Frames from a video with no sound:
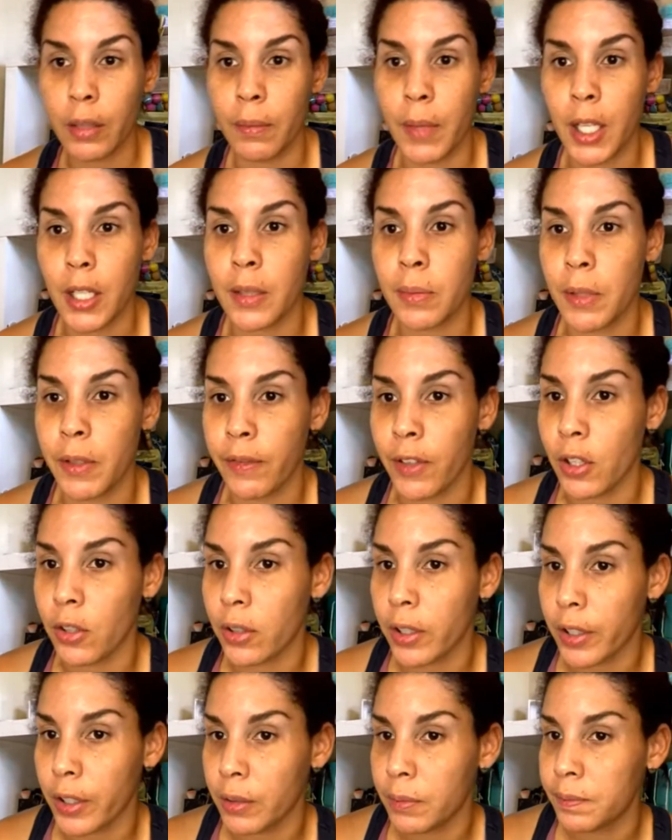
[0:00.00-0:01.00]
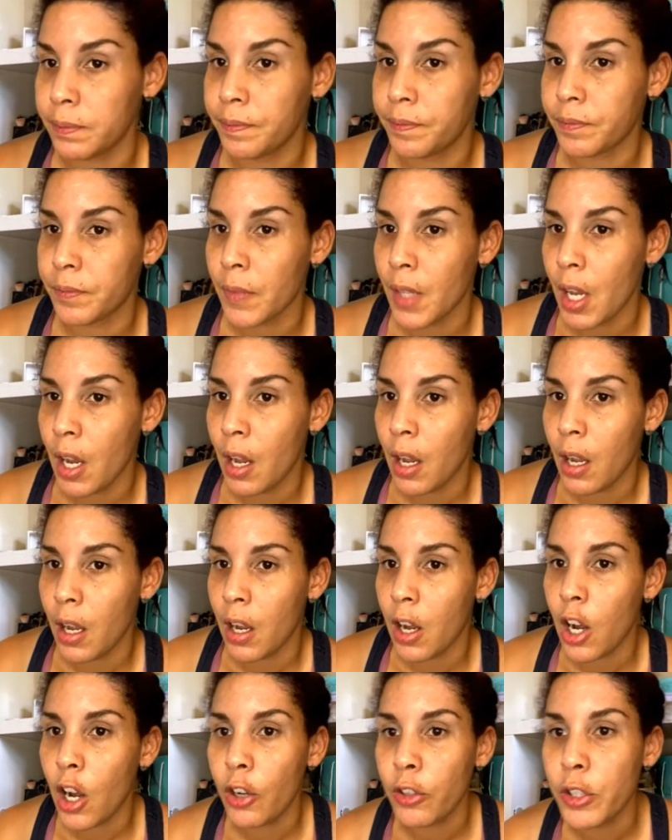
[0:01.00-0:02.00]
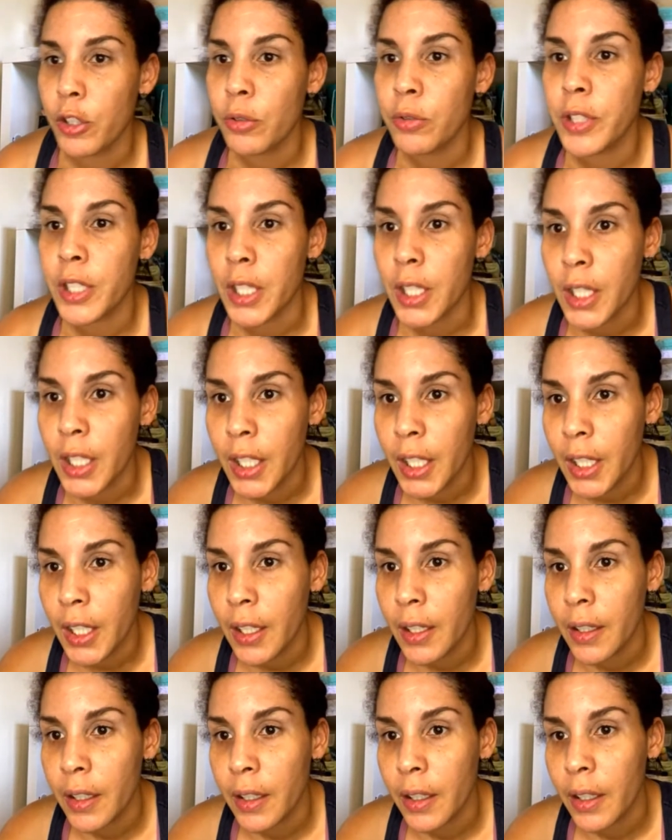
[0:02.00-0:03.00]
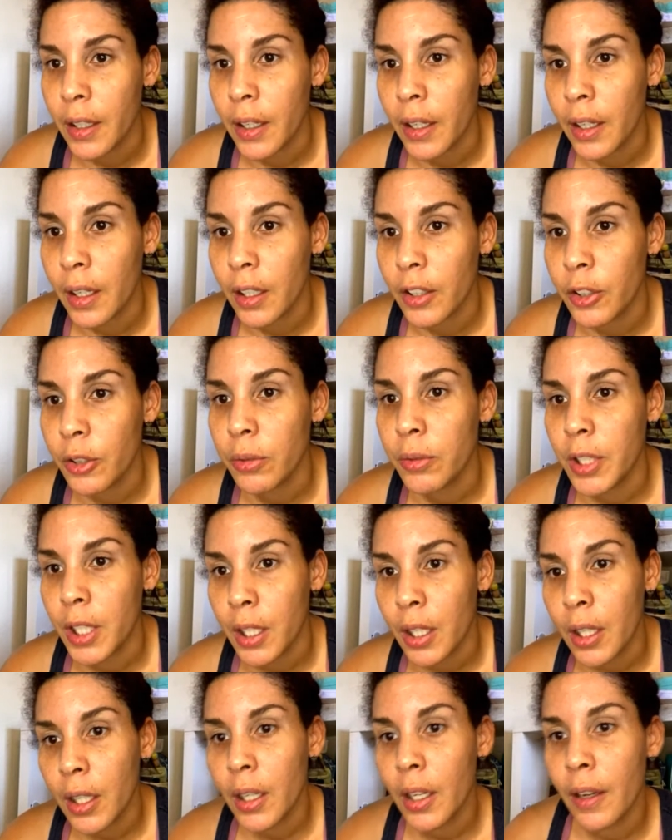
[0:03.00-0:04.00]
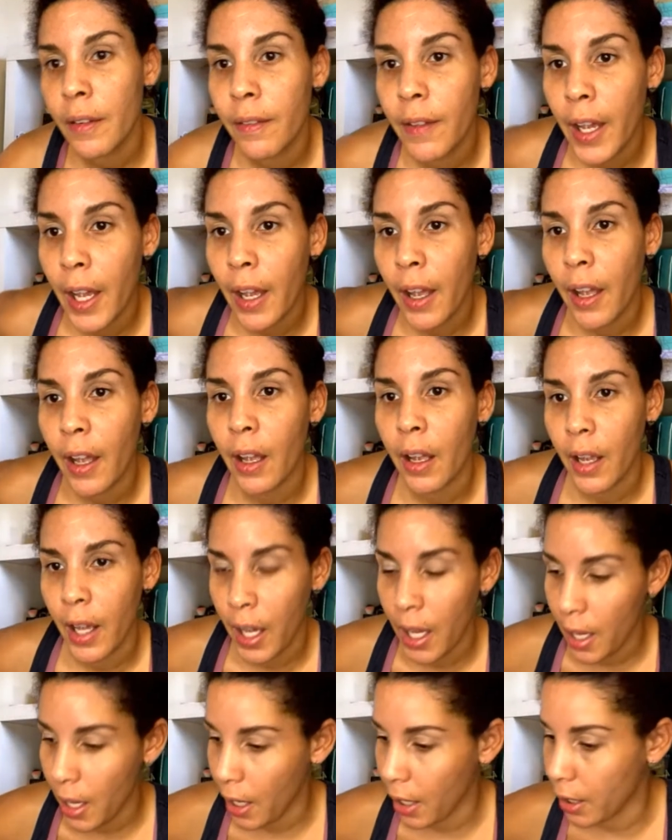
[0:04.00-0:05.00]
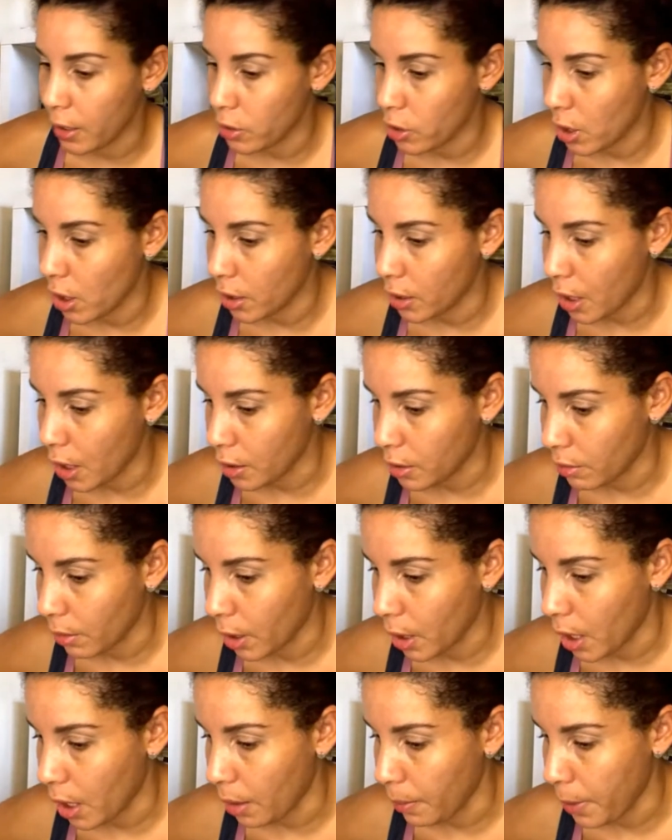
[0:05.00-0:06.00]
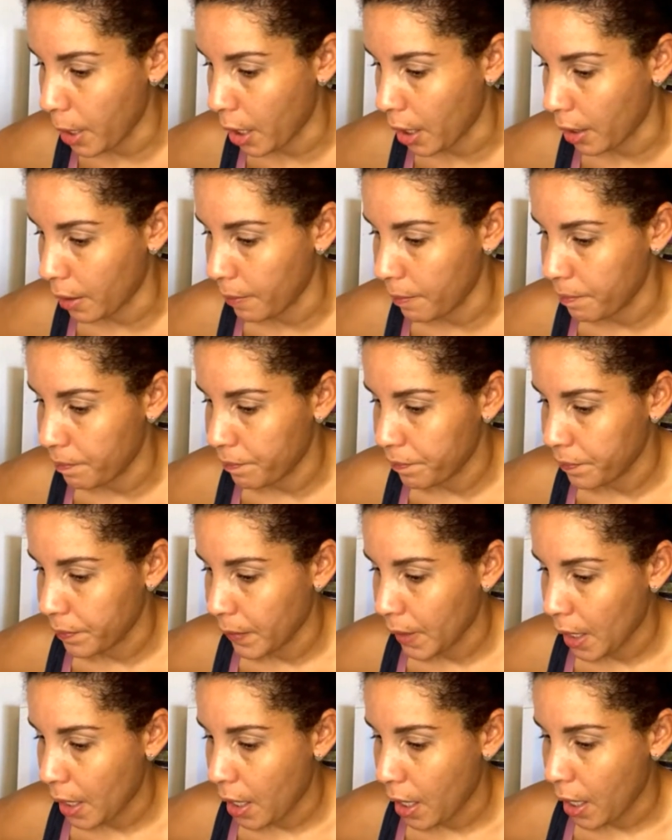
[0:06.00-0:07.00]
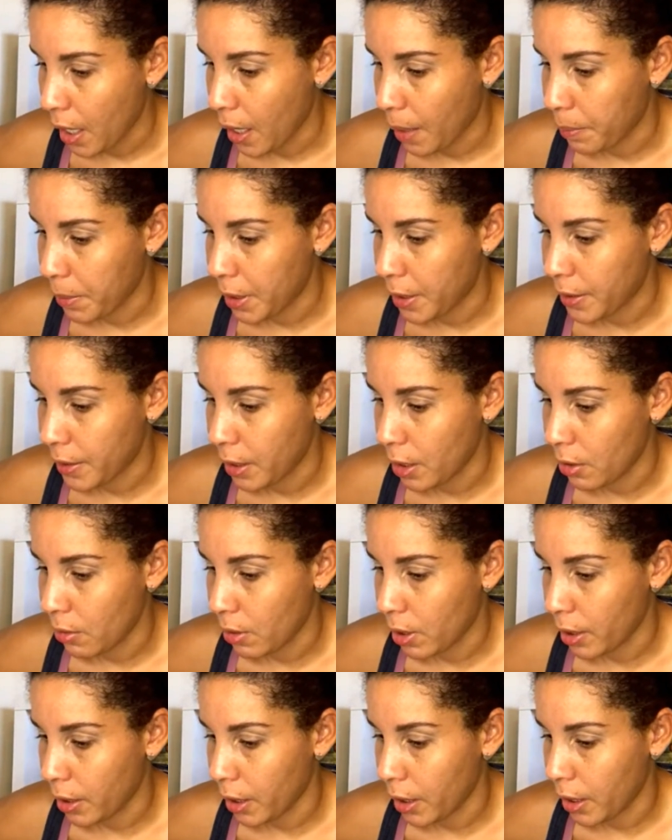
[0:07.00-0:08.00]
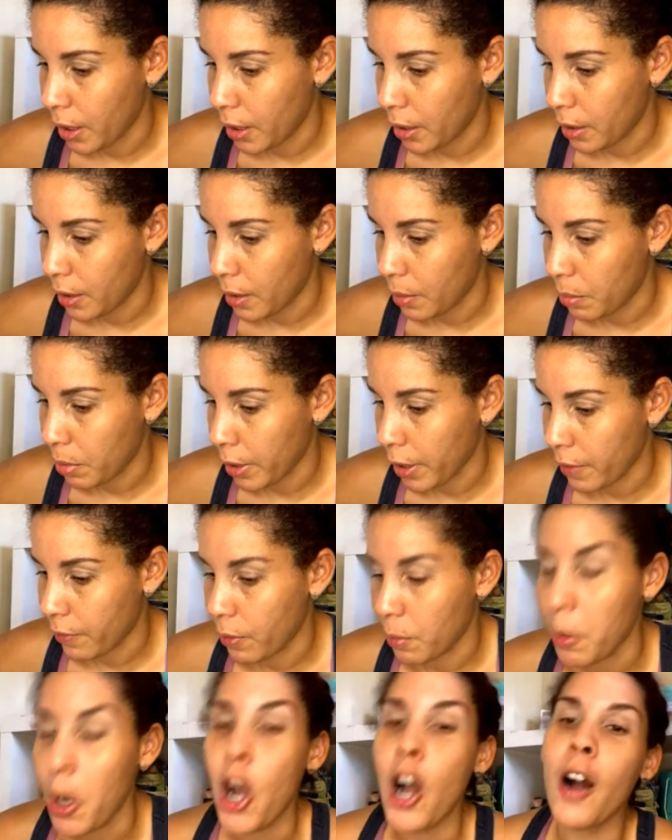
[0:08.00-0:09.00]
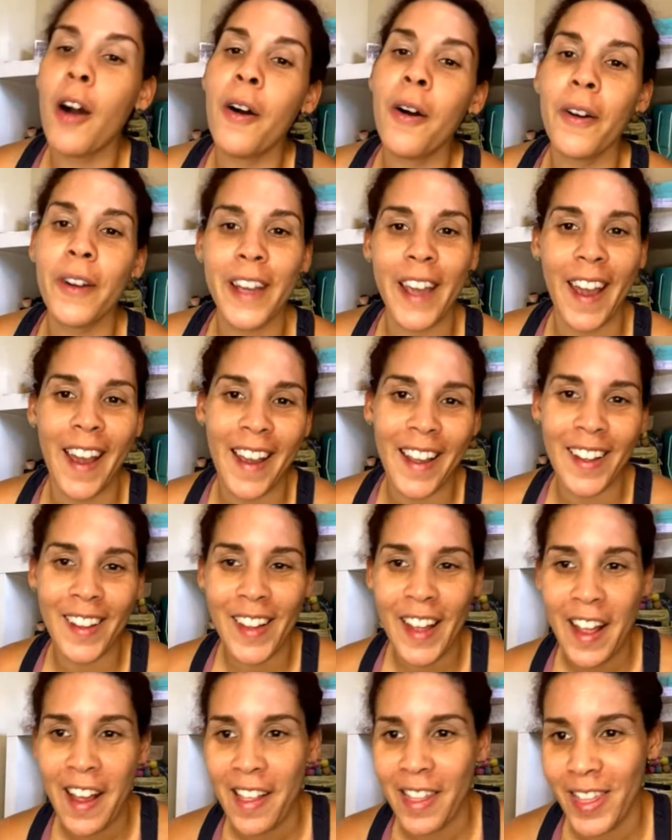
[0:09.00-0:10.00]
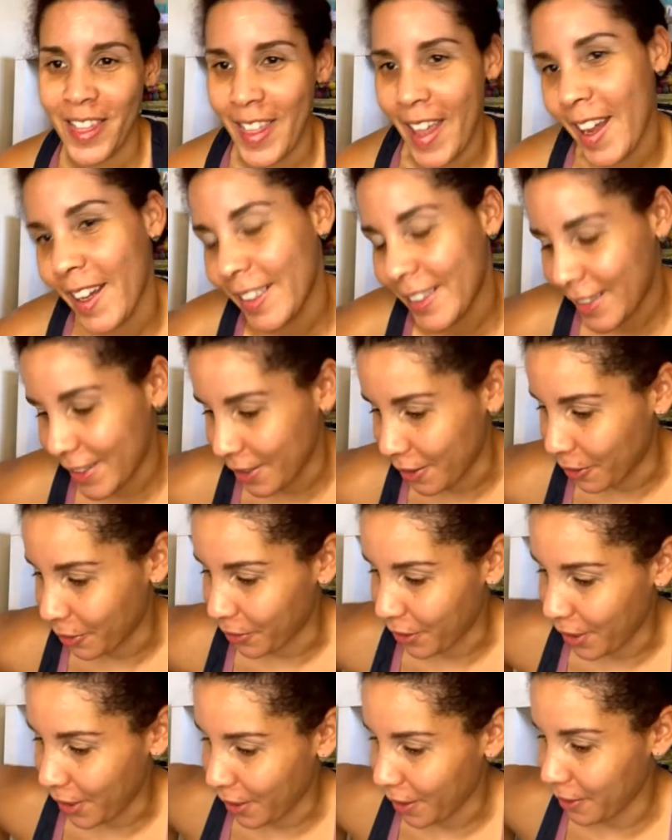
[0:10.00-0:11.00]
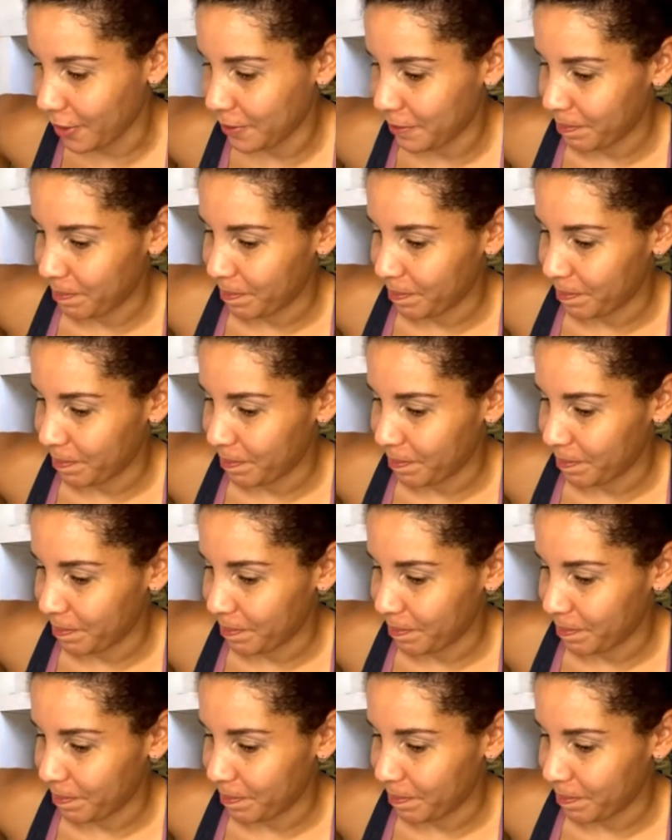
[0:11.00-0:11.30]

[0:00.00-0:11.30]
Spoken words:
It makes me feel good. Oh, you did? You did, Yvette? Hey, Angie. Thanks for coming. Happy to see you on. I needed a break from. Oh, okay. Thanks, Sylvia.